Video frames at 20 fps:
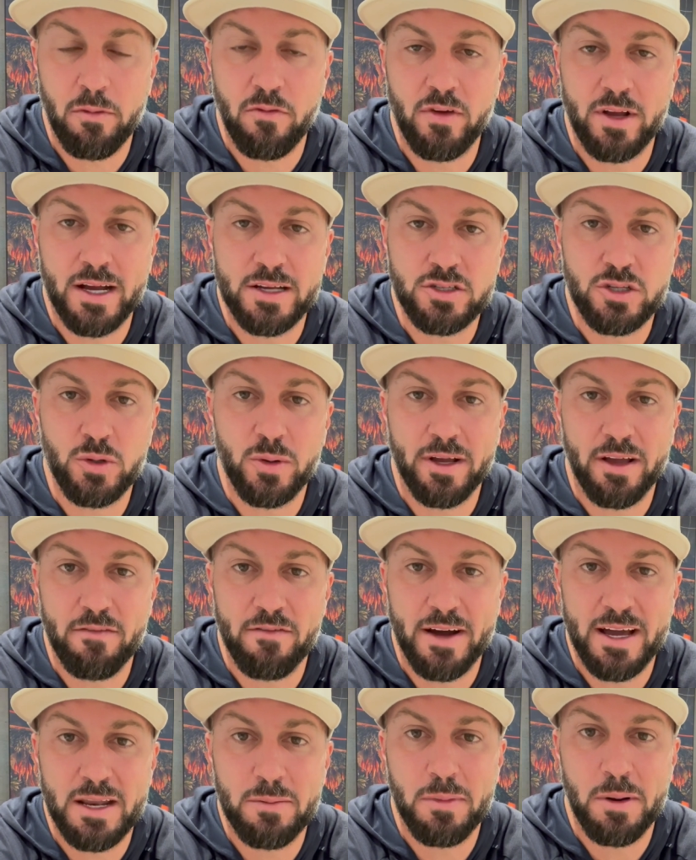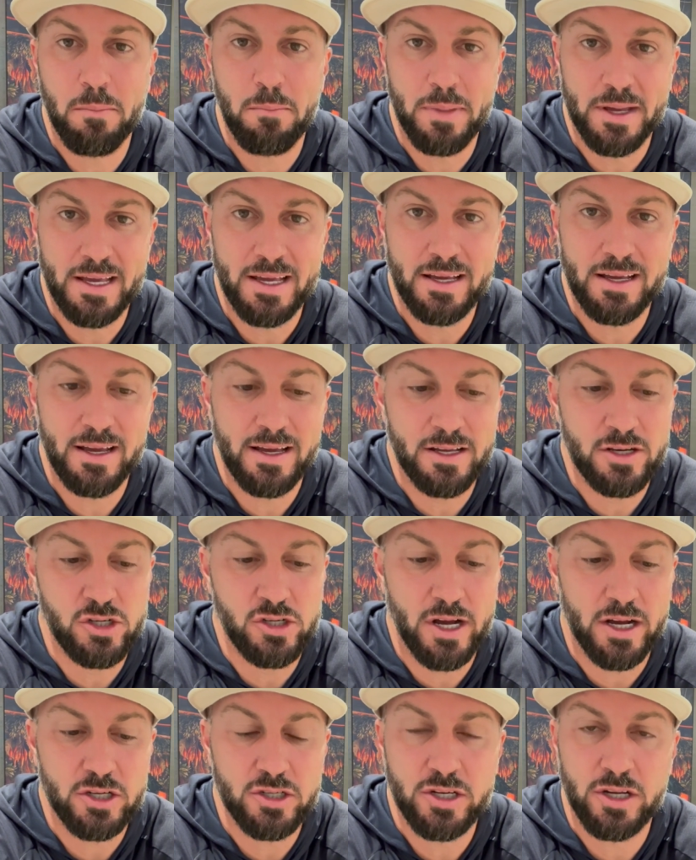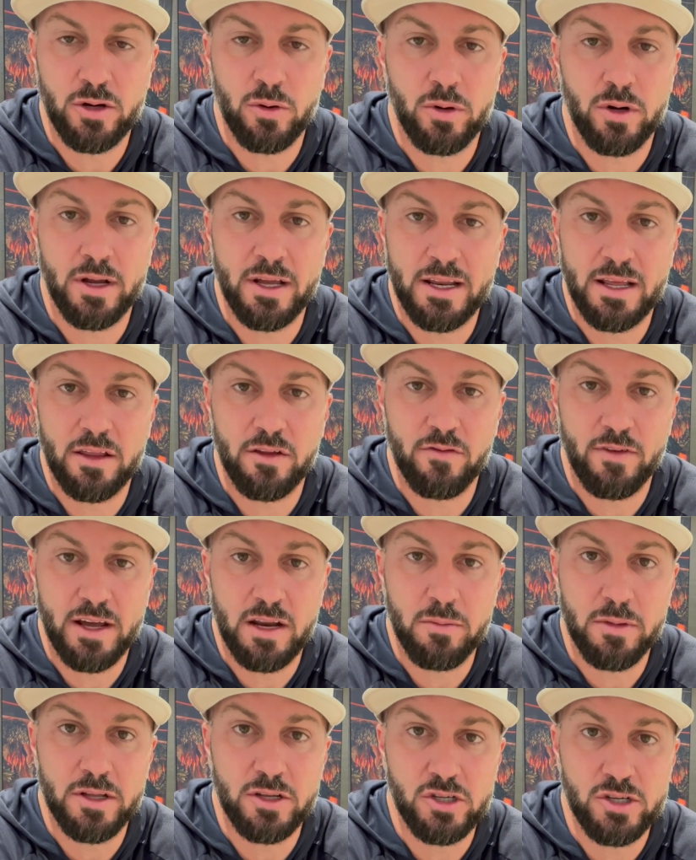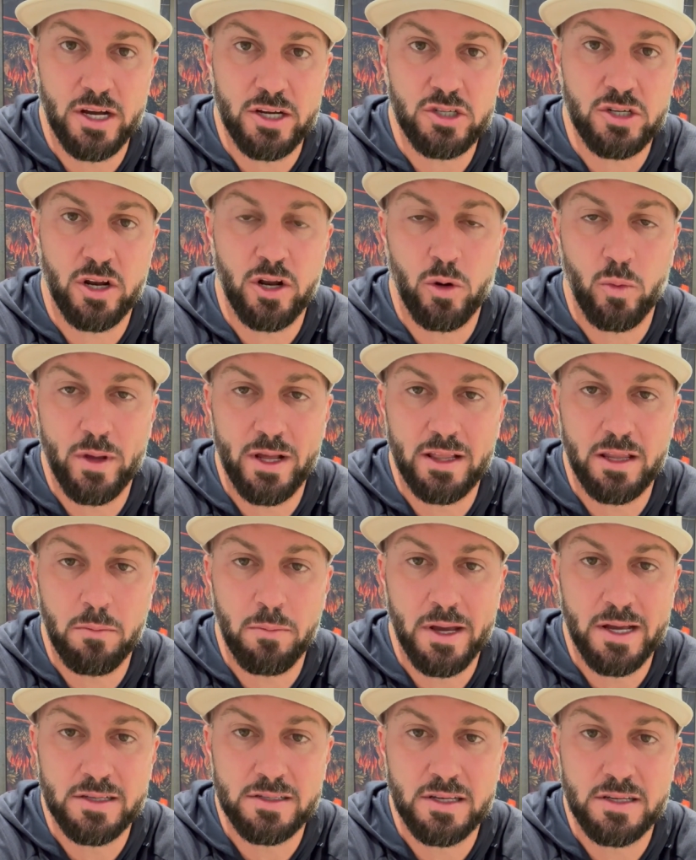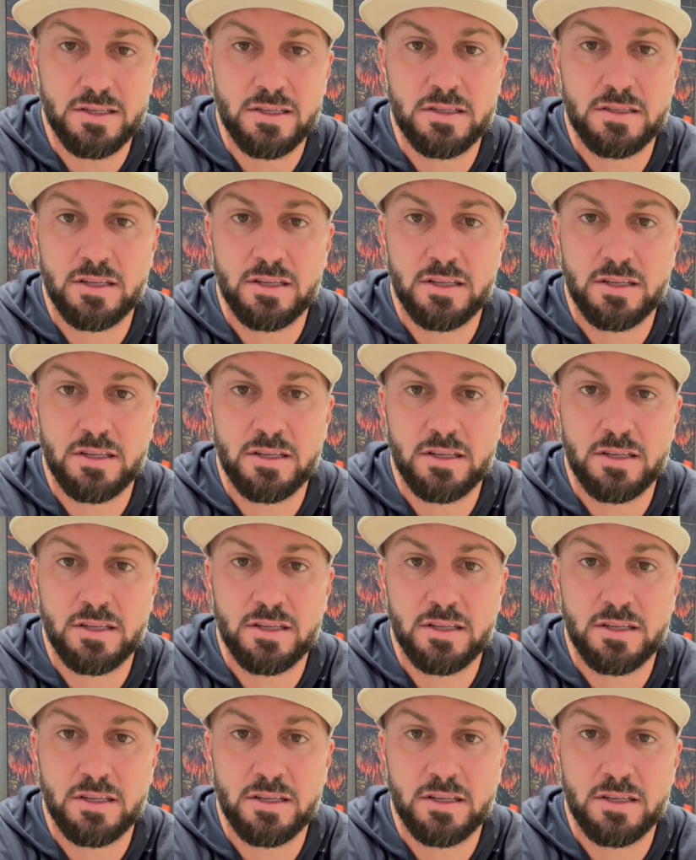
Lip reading: If you guys are doing a vitamin B injection or any other vitamin injection on a weekly basis,